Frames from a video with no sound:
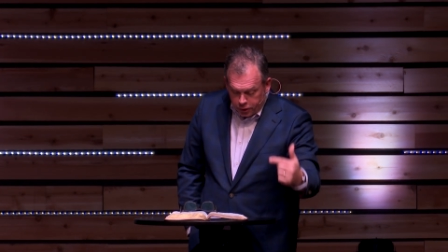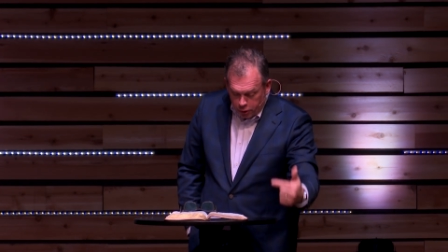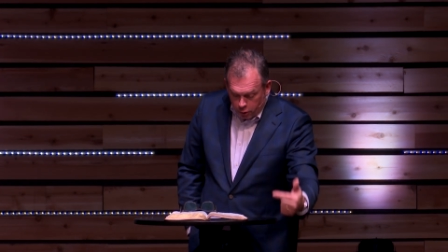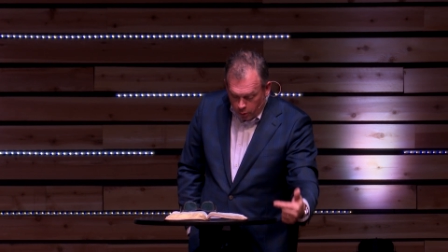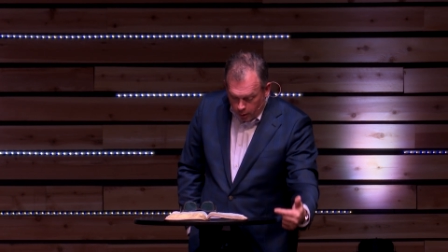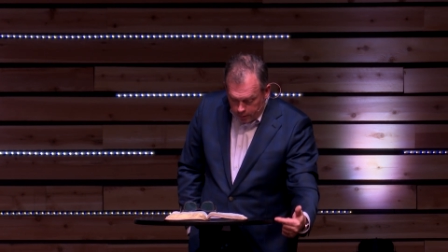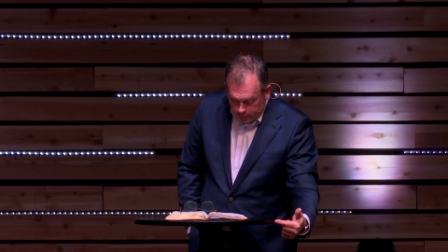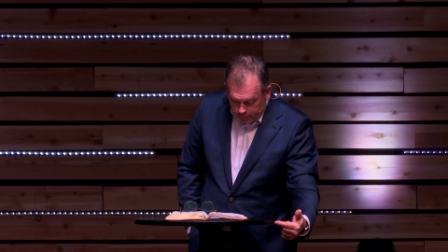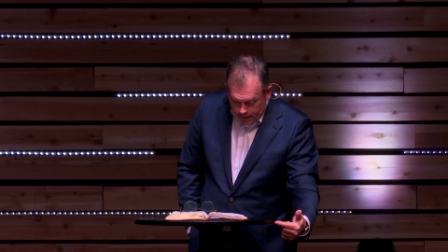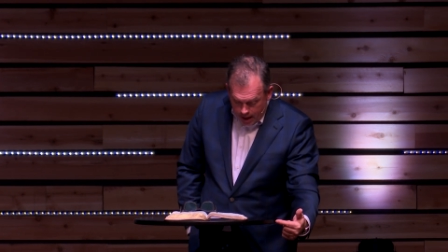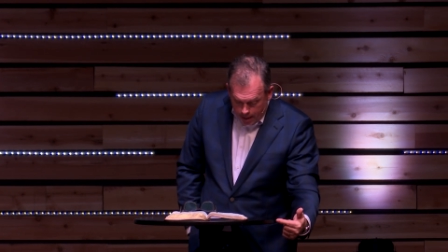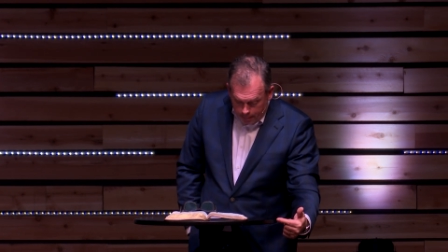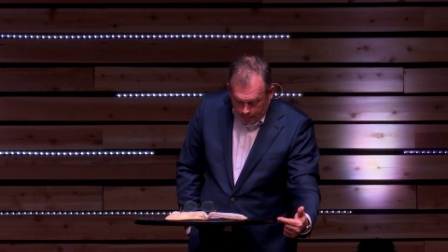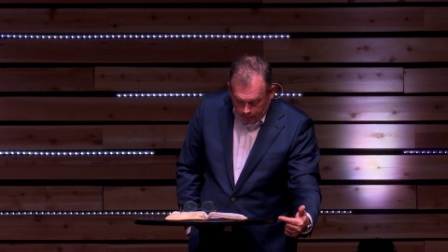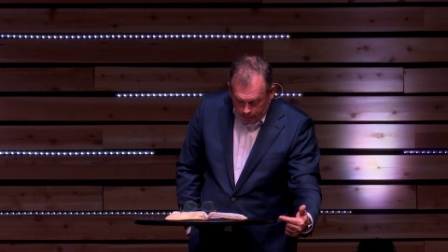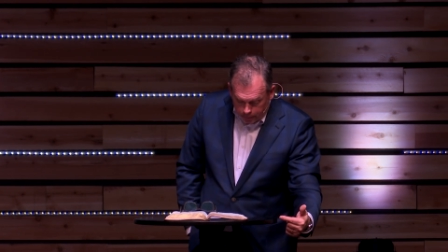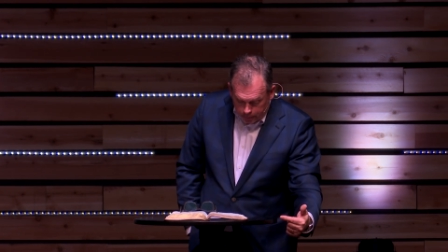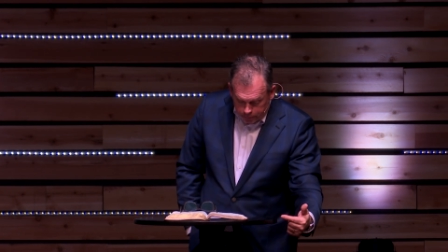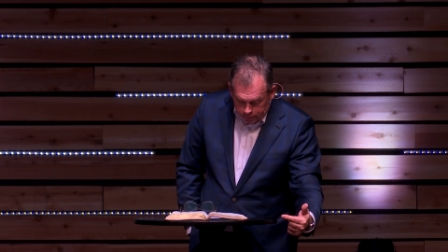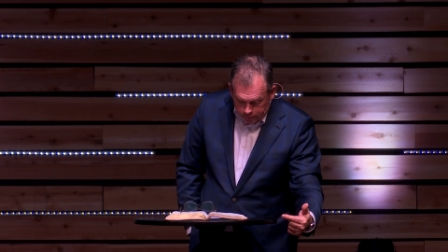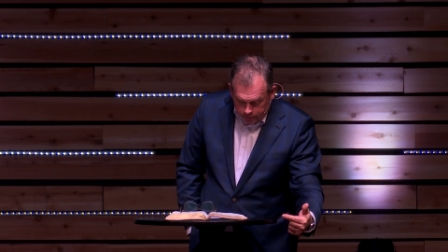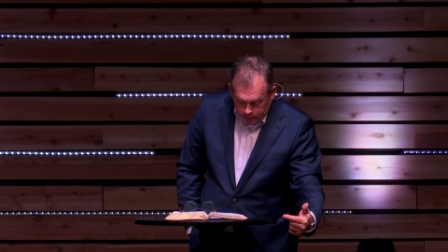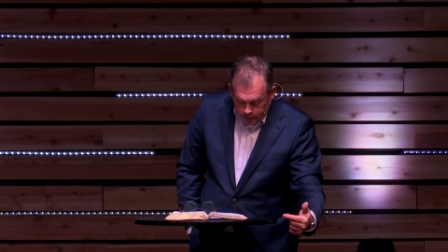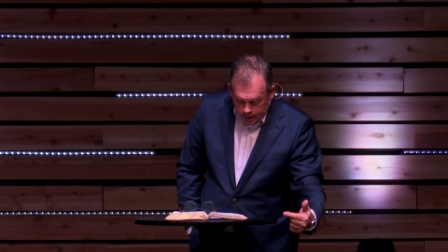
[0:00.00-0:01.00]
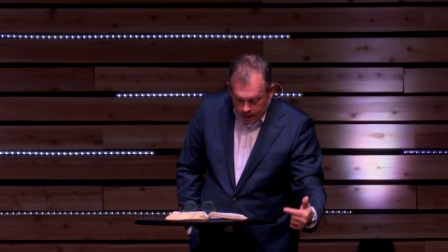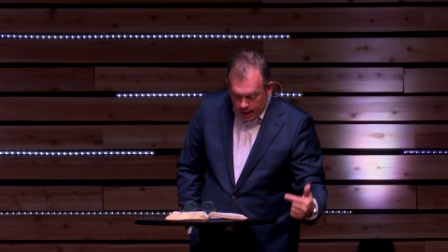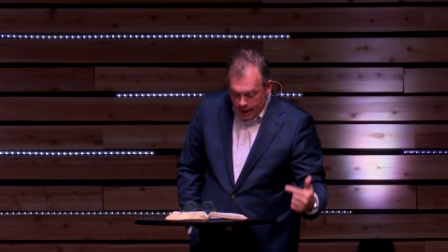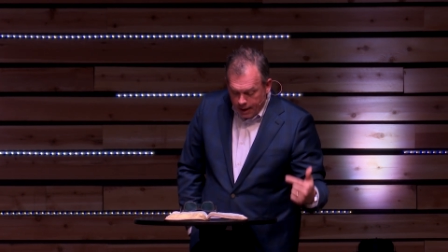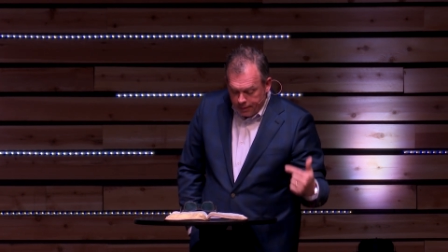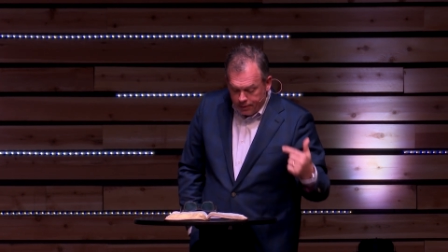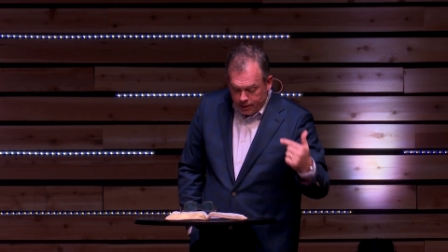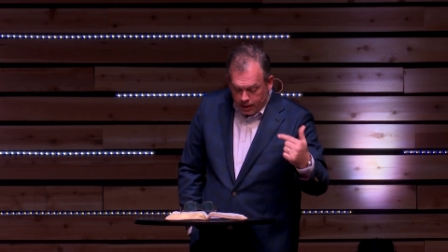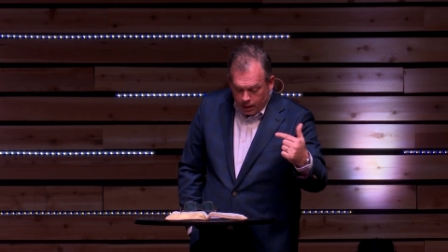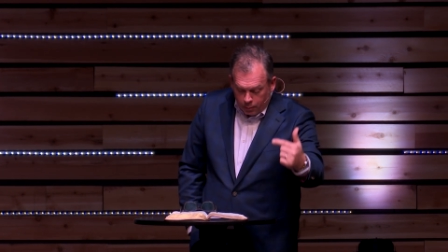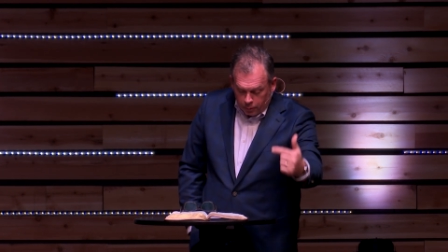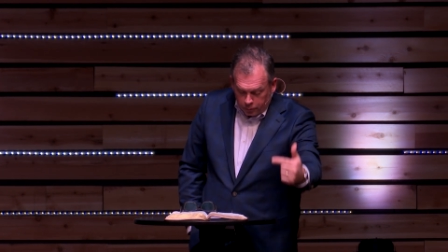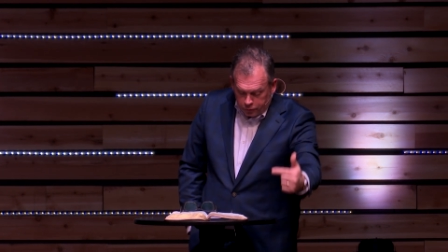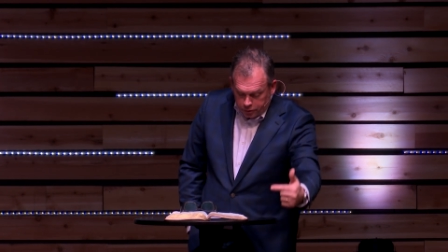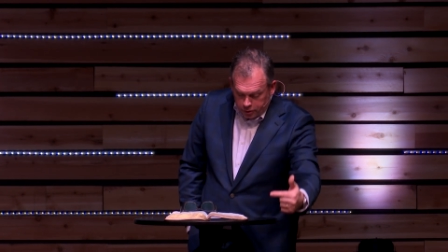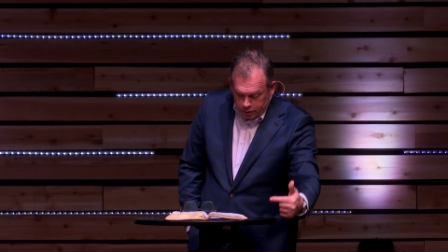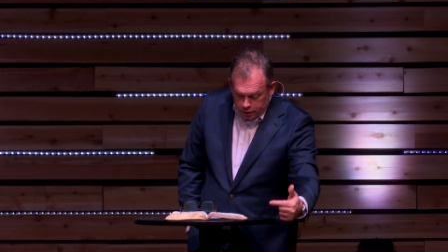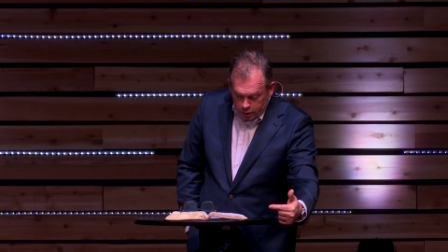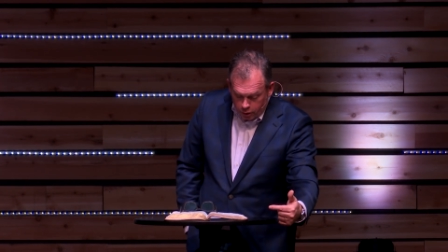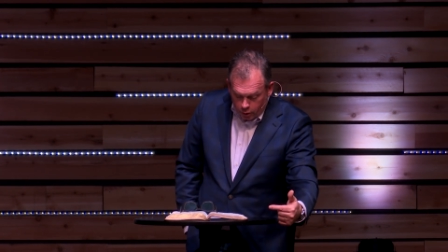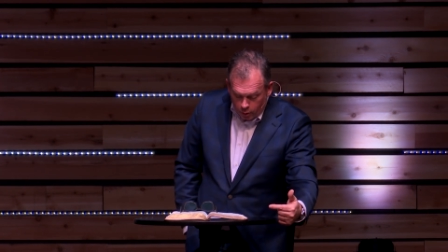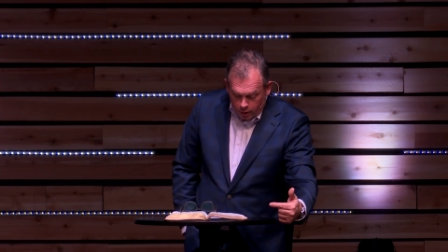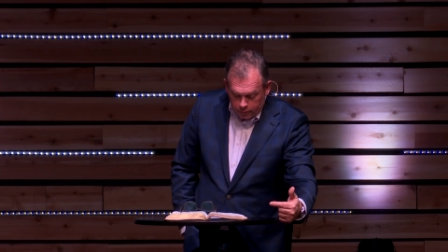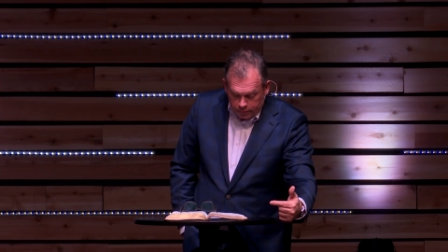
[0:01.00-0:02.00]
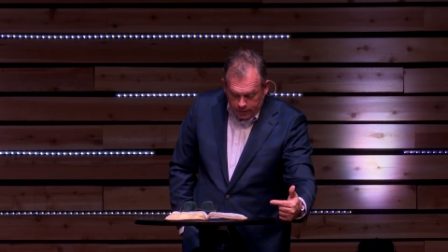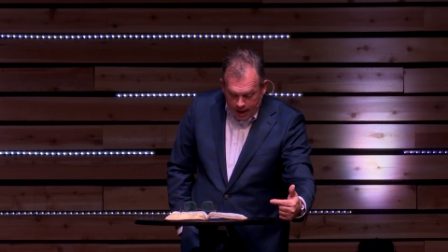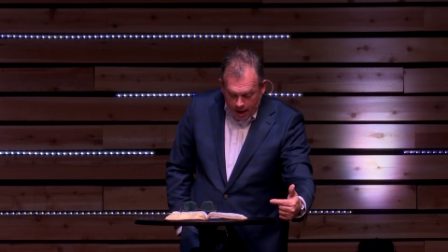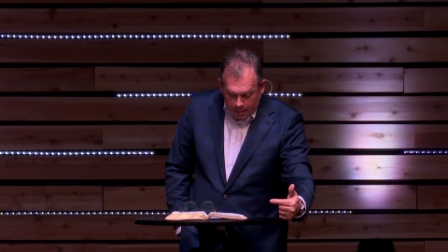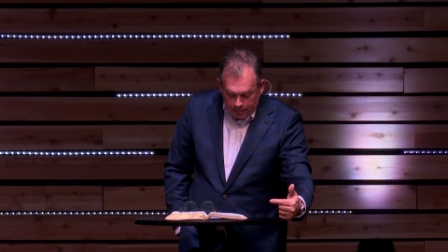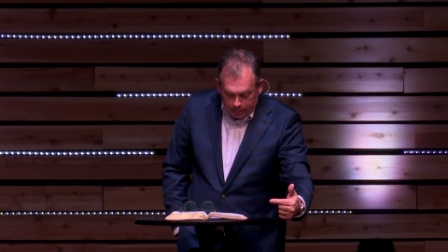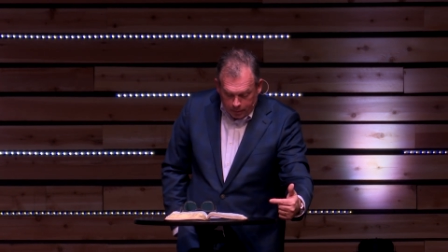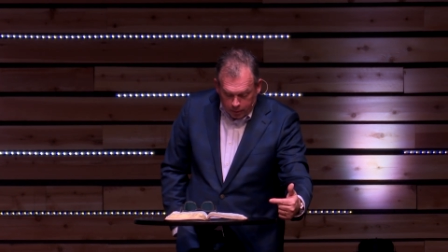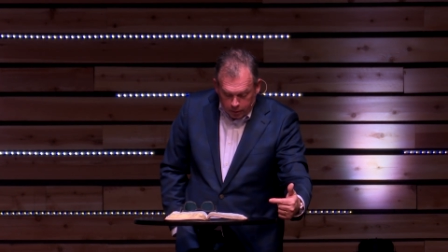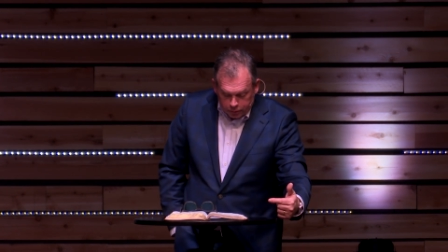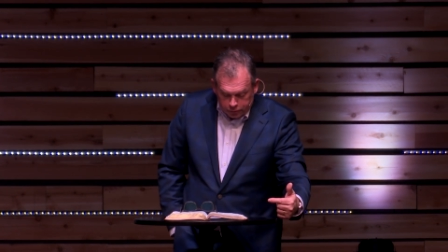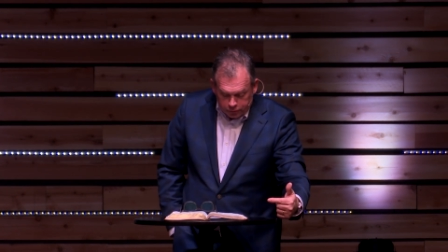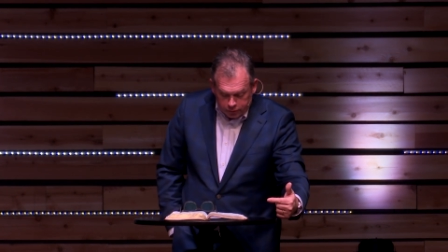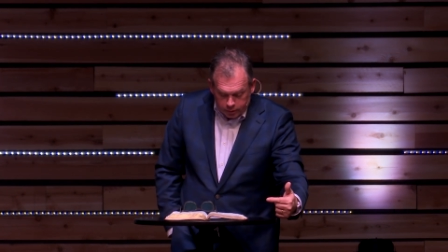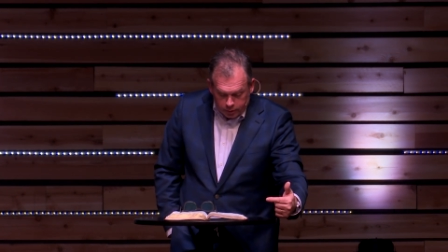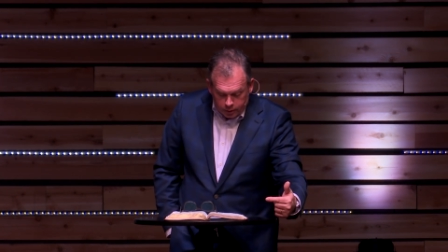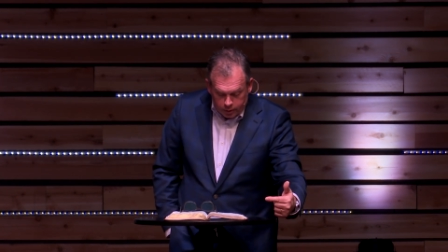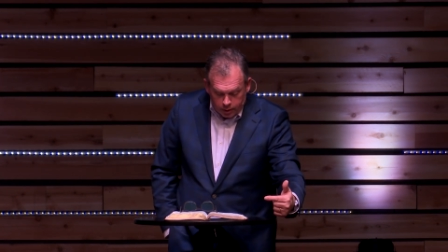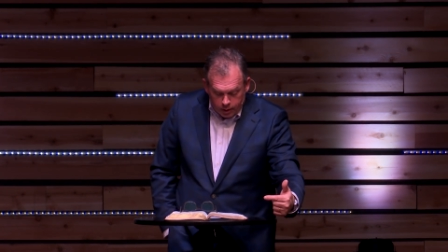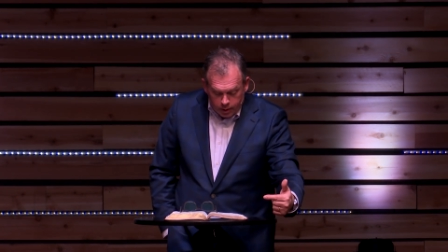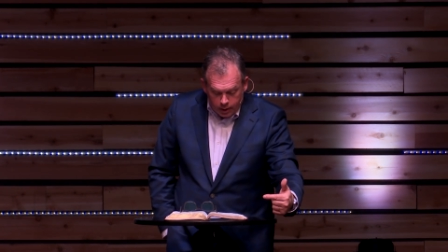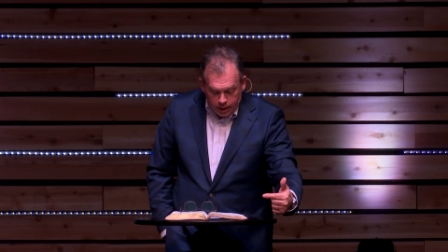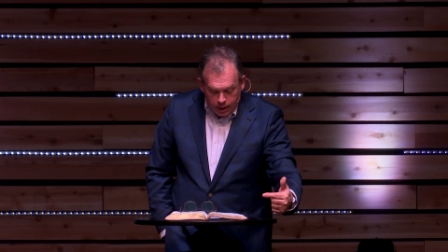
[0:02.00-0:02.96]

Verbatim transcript: to anoint that person. And then I want you to anoint that person.